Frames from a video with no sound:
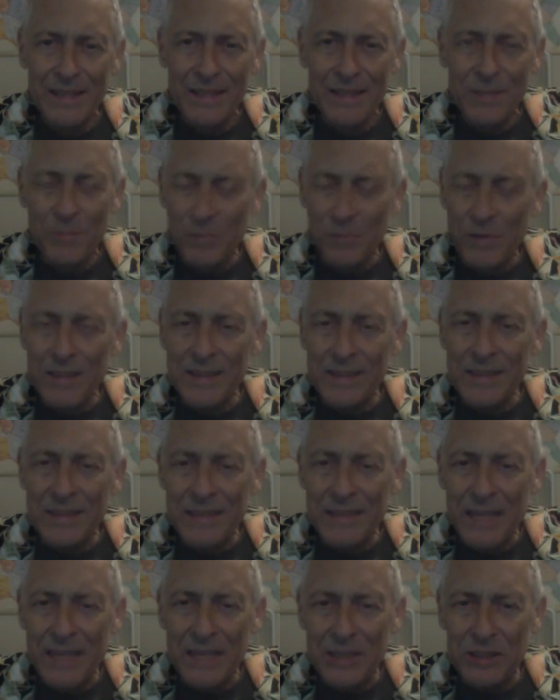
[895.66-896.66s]

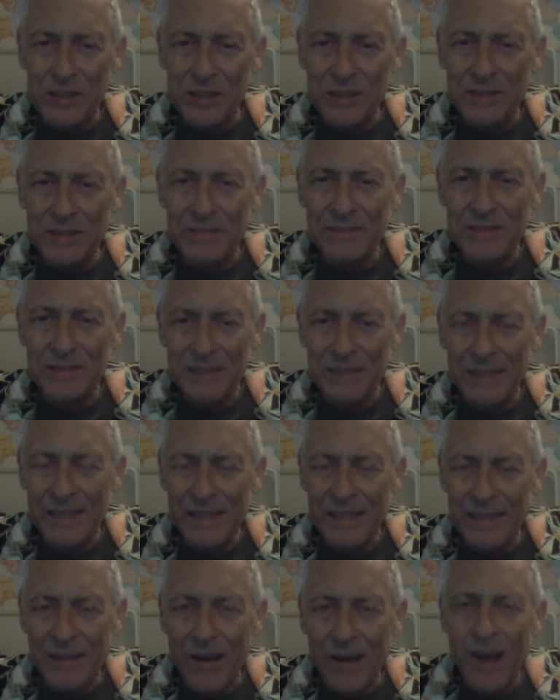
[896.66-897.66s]
presentation,
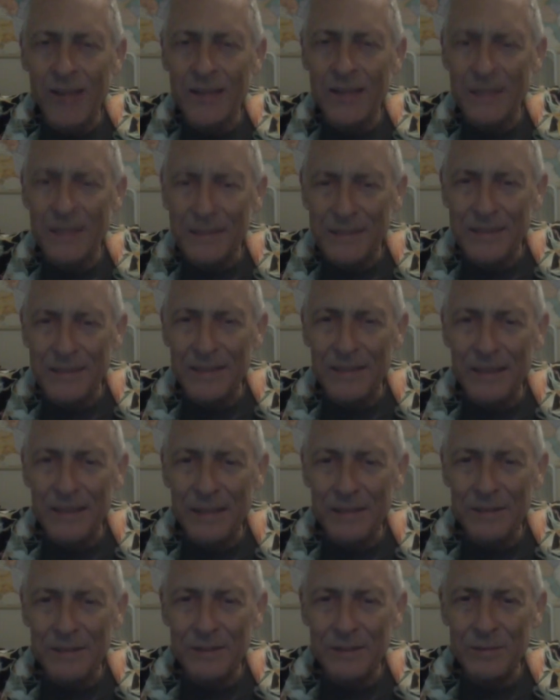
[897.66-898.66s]
get an audience
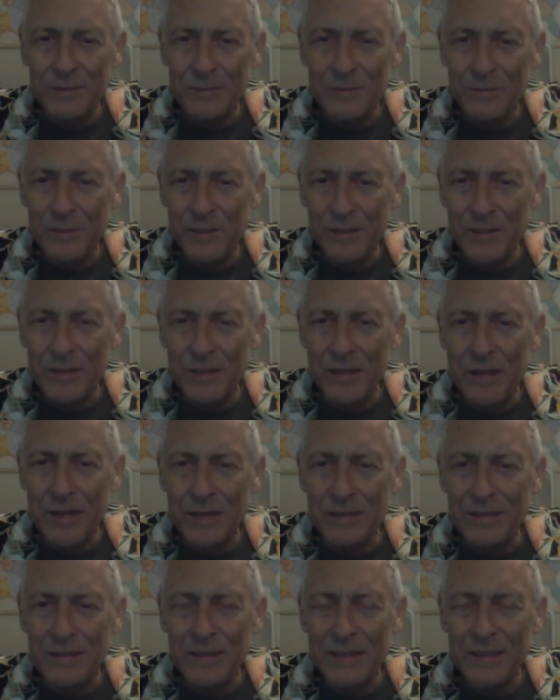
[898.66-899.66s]
together with
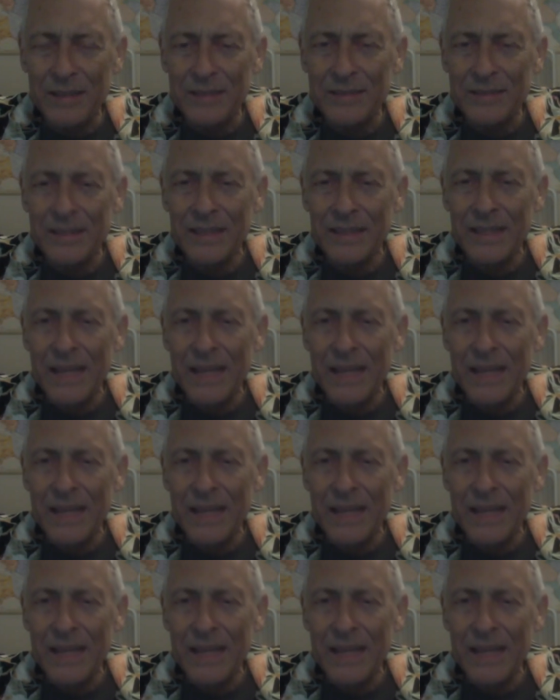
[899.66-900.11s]
content,